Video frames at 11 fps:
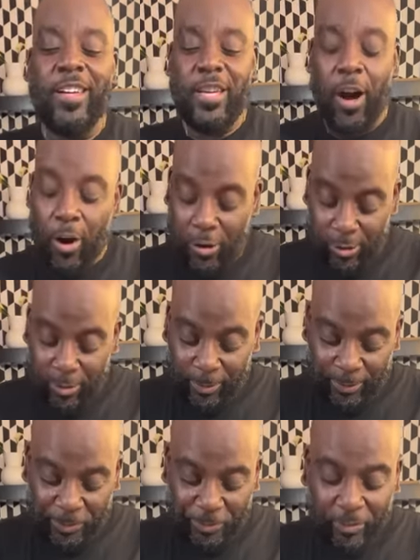Yo,
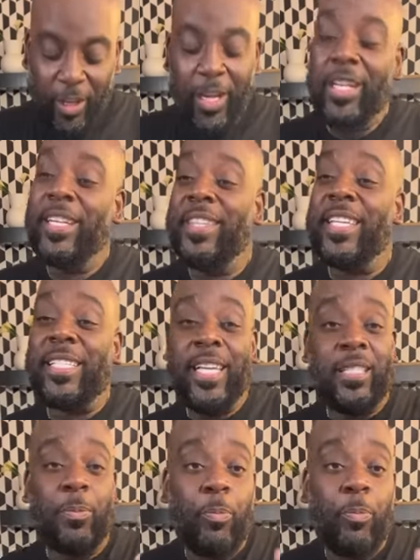this is